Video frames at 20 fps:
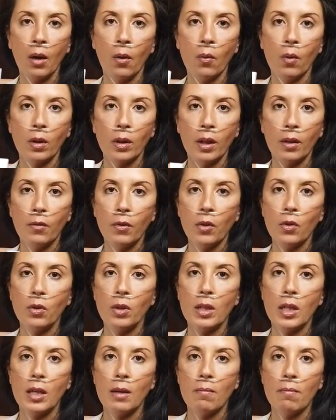It will give you
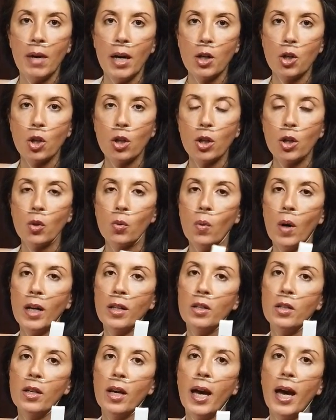the measure you
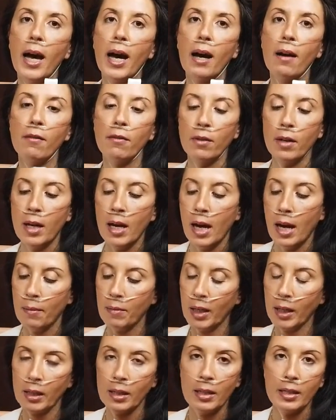want to have.
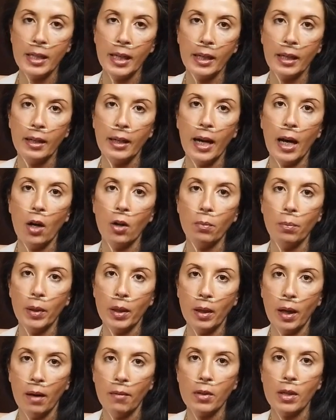I'm not going to take it out,
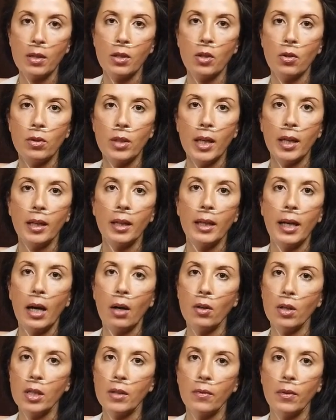but obviously you take it
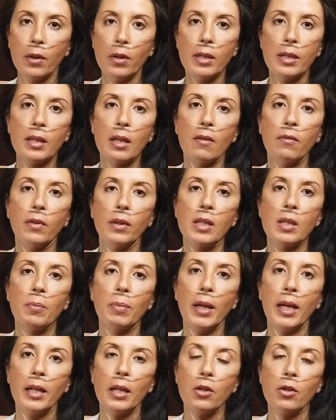out. It's very
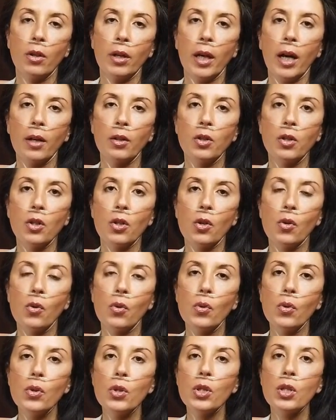self-explanatory how to
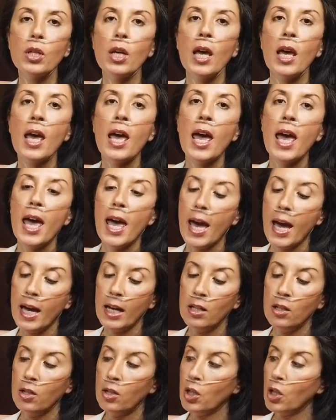use.
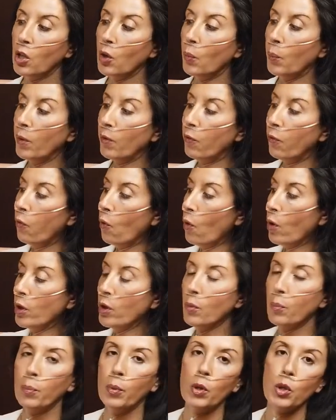And before
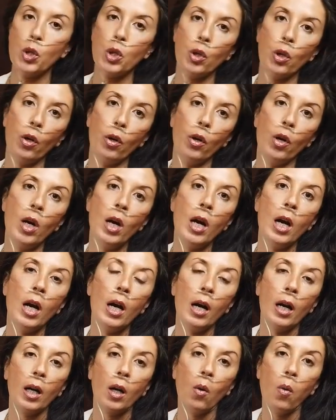you put your
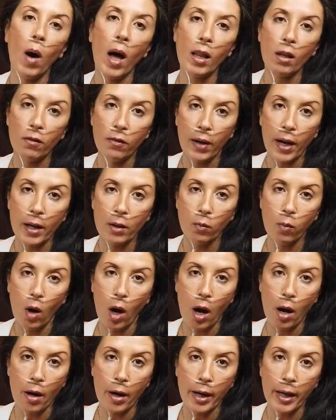qualified
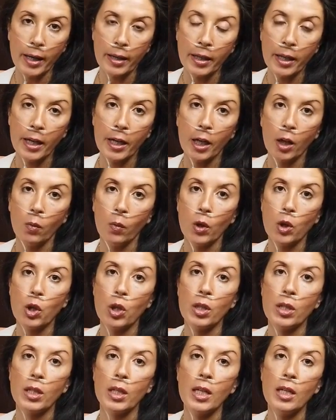water in here,
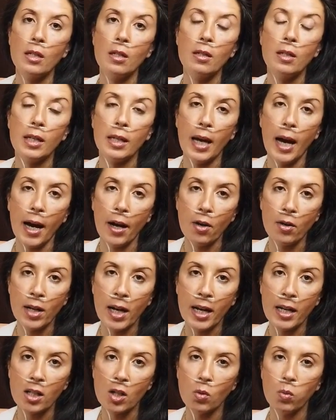which is either
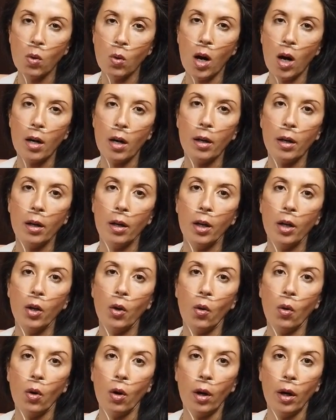deionized
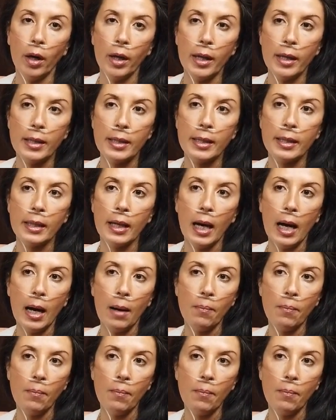water or it's